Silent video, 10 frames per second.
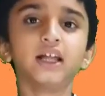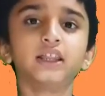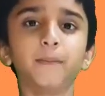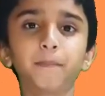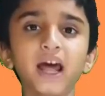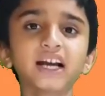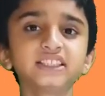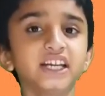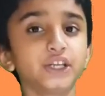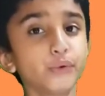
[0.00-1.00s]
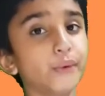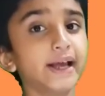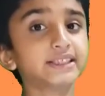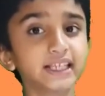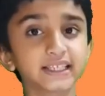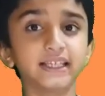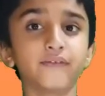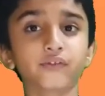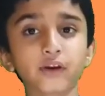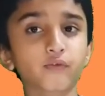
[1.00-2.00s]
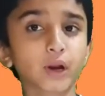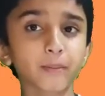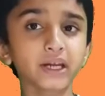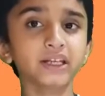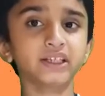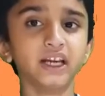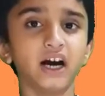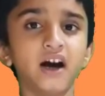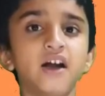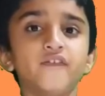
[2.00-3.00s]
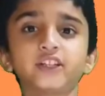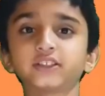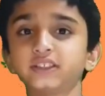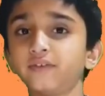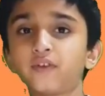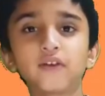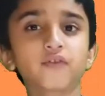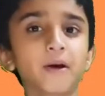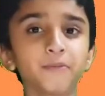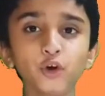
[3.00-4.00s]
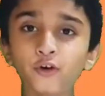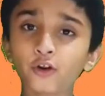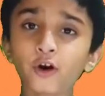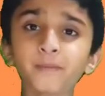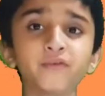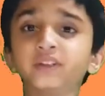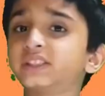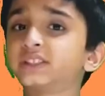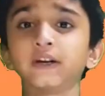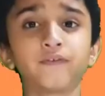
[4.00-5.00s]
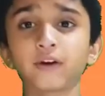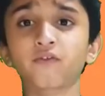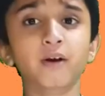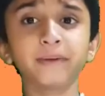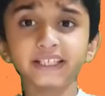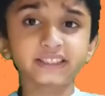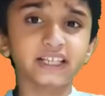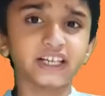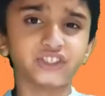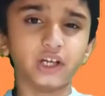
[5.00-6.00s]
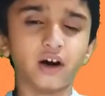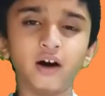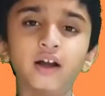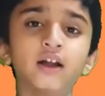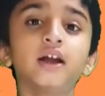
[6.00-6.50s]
The plug in US is different from India, which is different from Europe, which is different from East Asia.